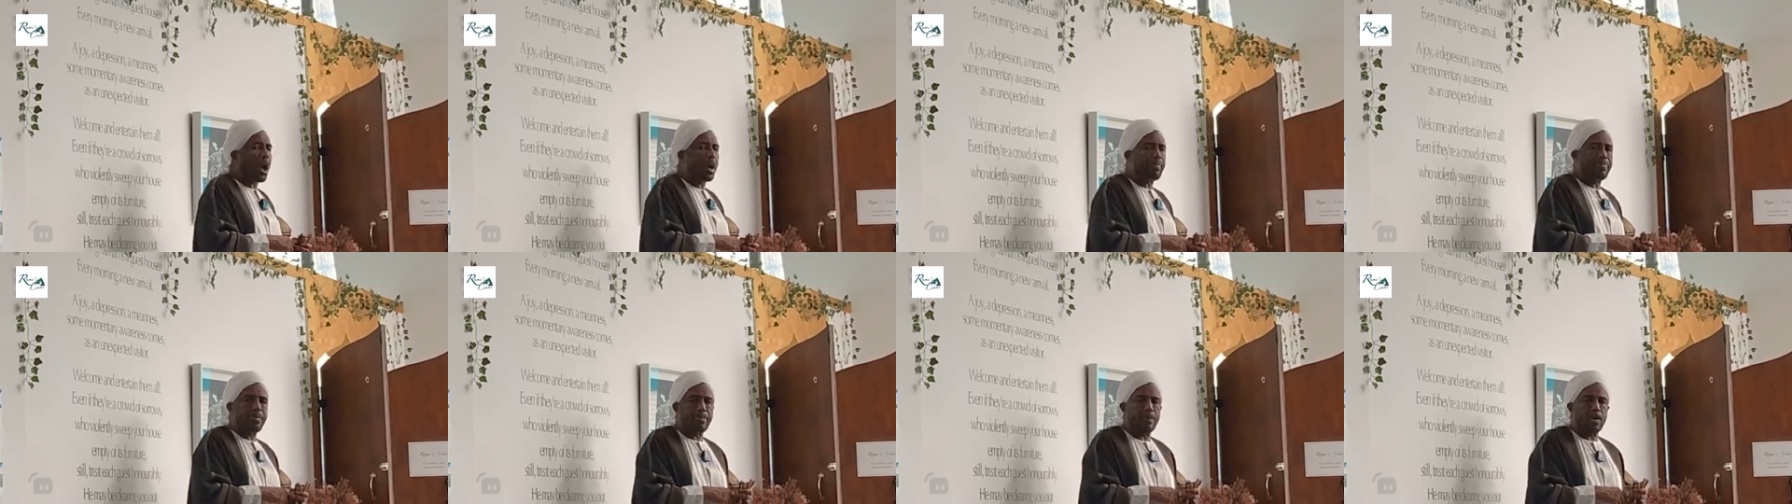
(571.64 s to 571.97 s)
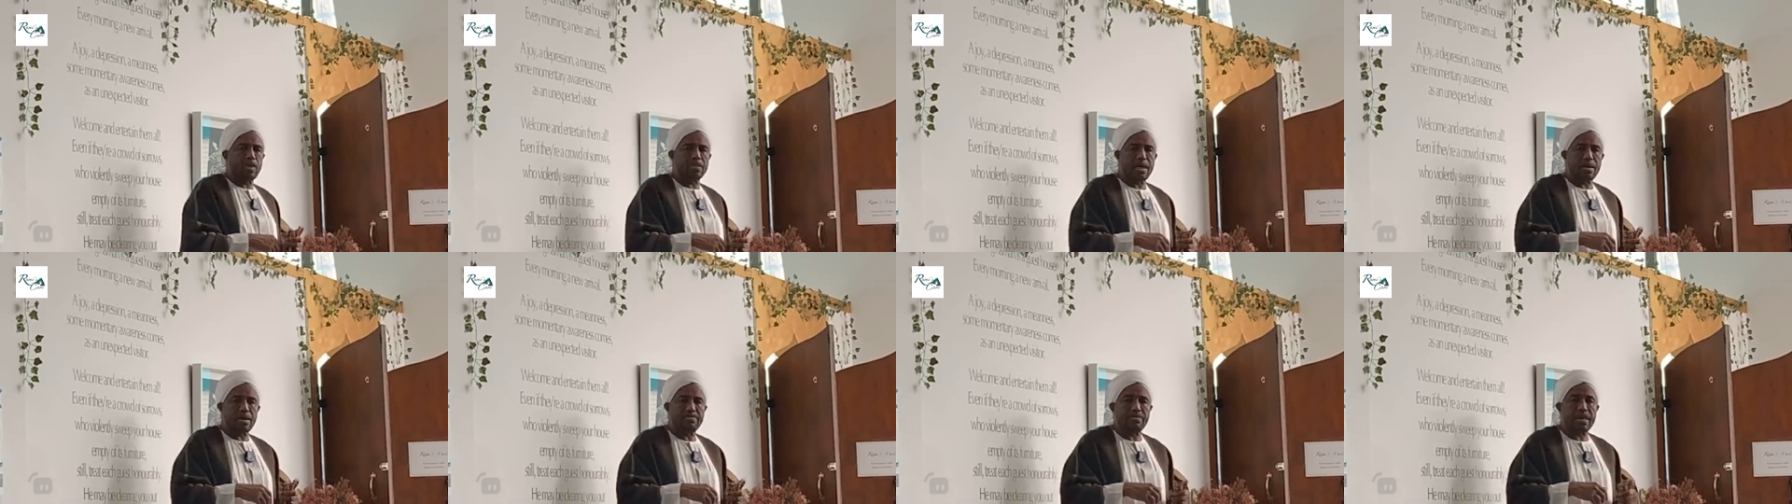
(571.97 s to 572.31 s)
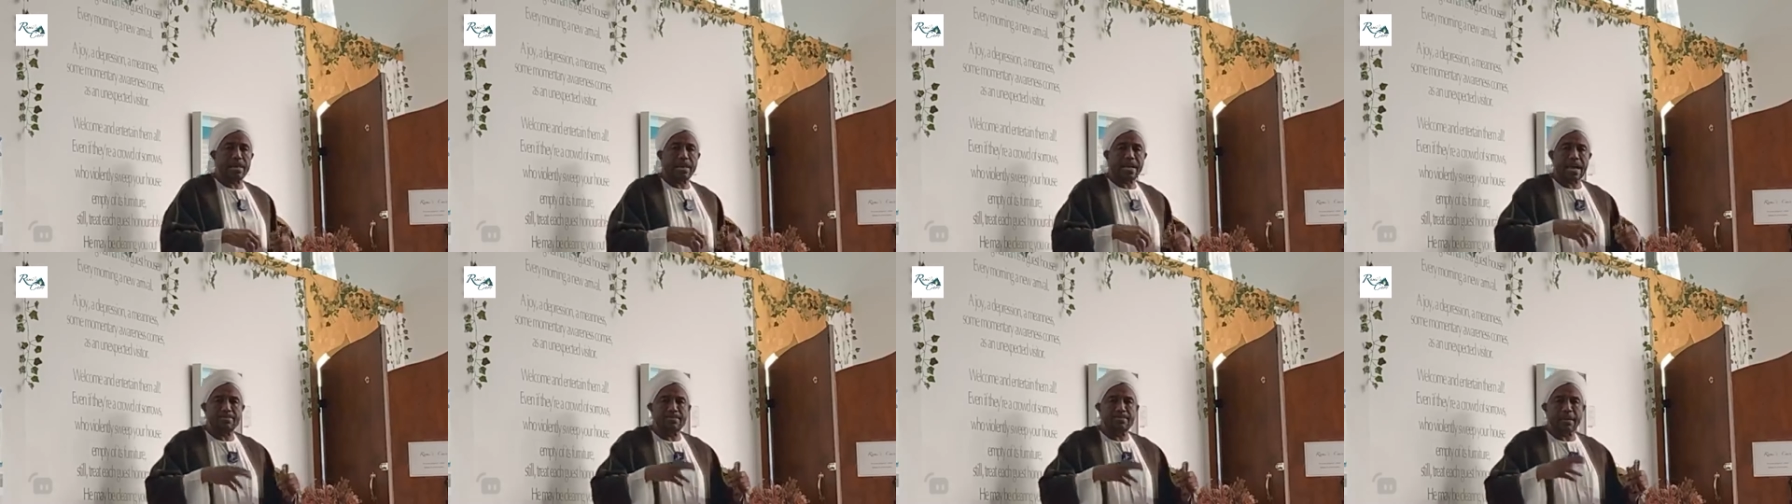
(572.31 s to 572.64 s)
happy about them.
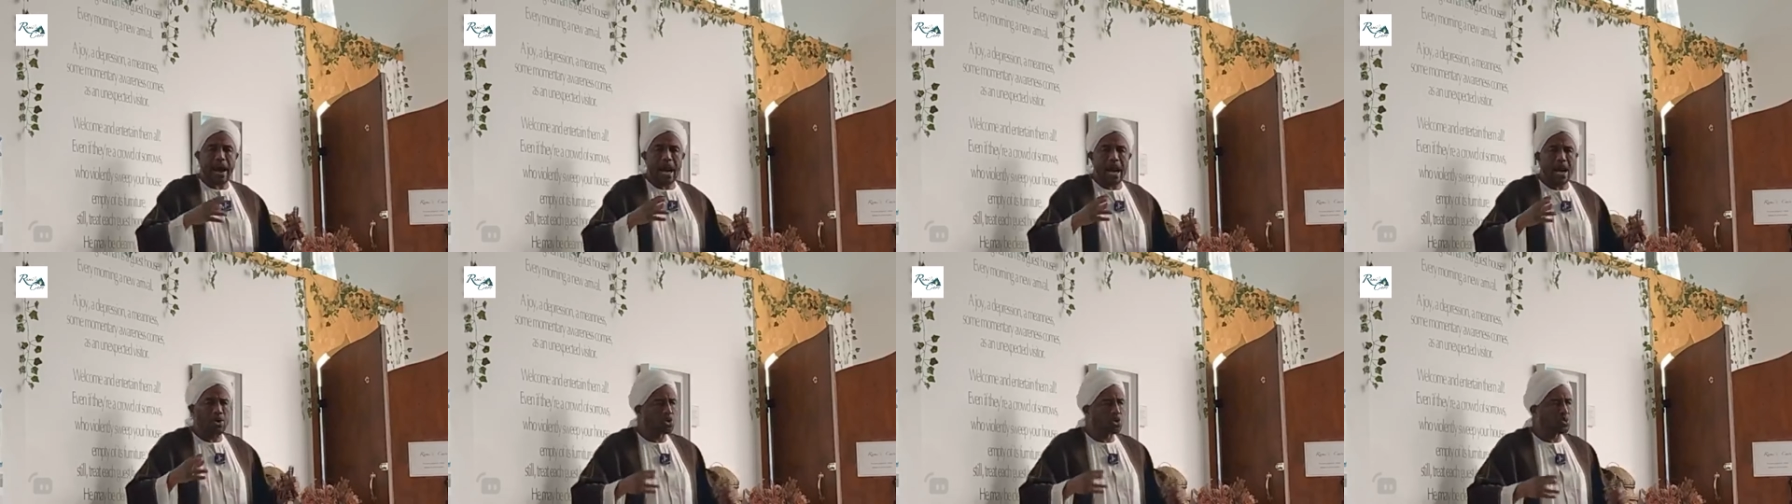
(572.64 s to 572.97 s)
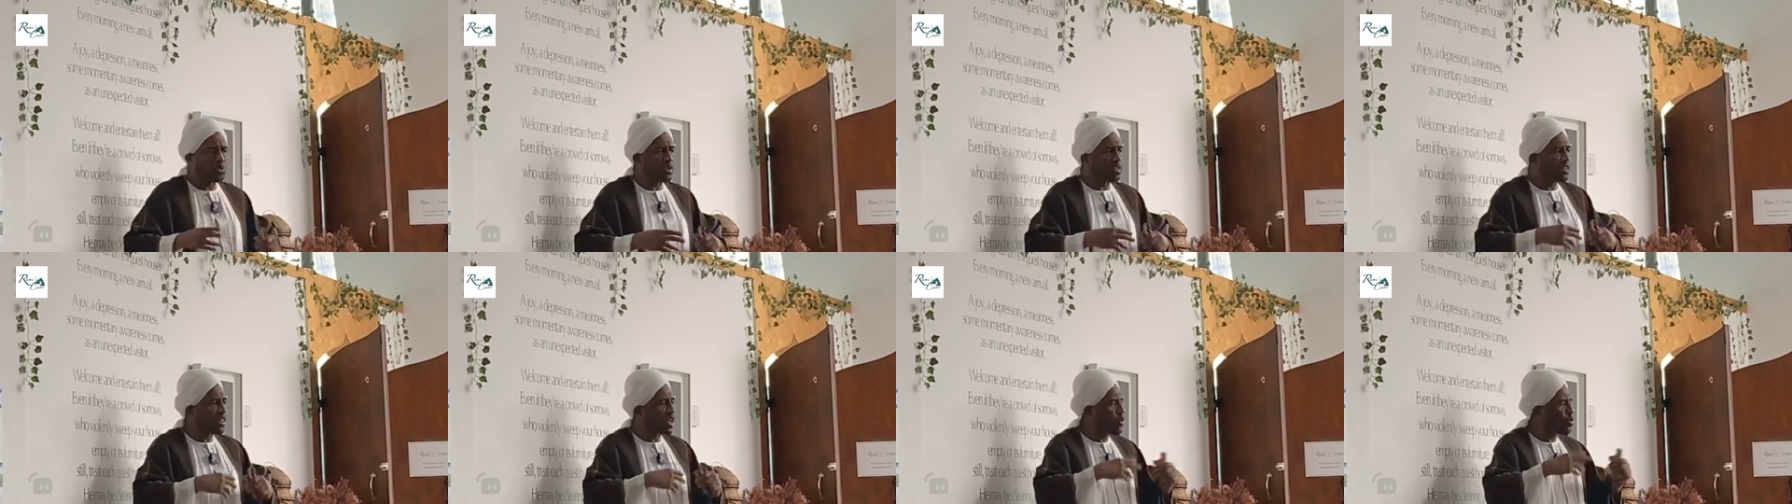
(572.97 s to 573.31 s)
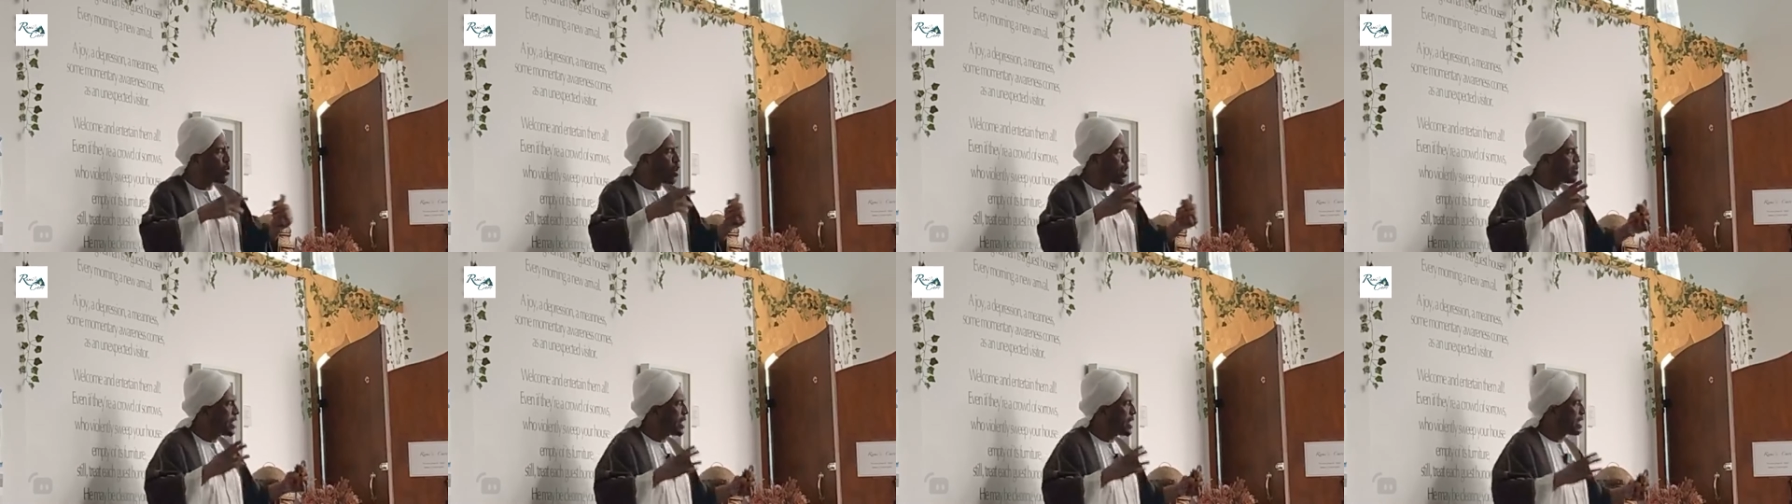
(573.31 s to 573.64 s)
They come out with their
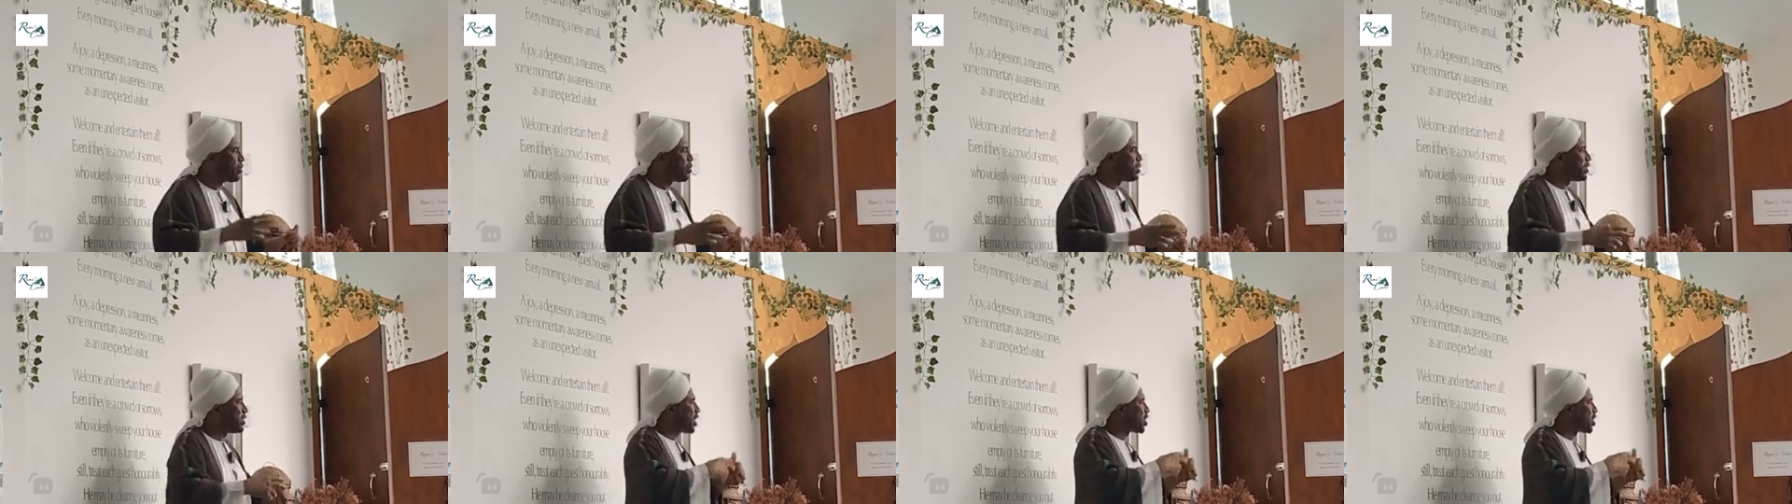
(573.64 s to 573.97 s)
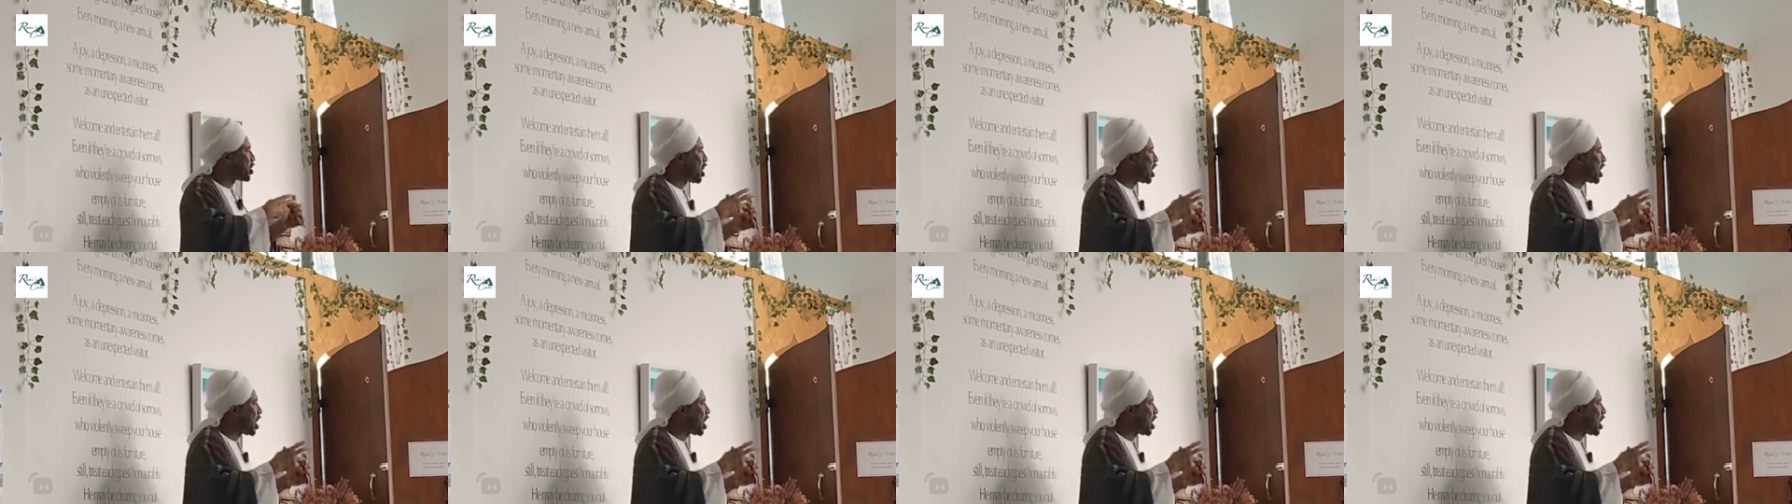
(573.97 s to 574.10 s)
women, with their